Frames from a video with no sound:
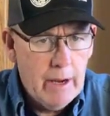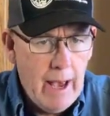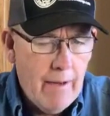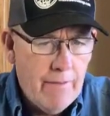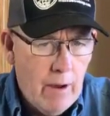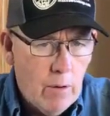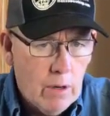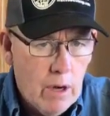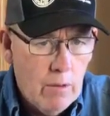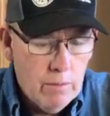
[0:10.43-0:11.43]
a half hour
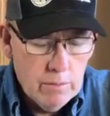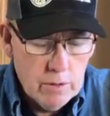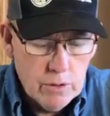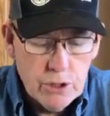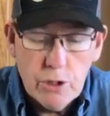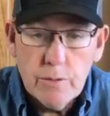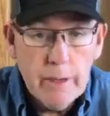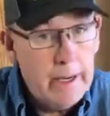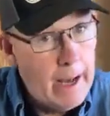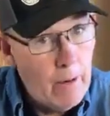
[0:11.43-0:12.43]
ago, or excuse me,
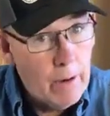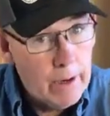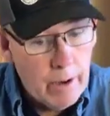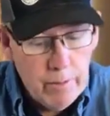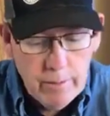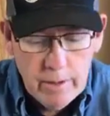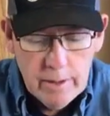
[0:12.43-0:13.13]
an hour ago,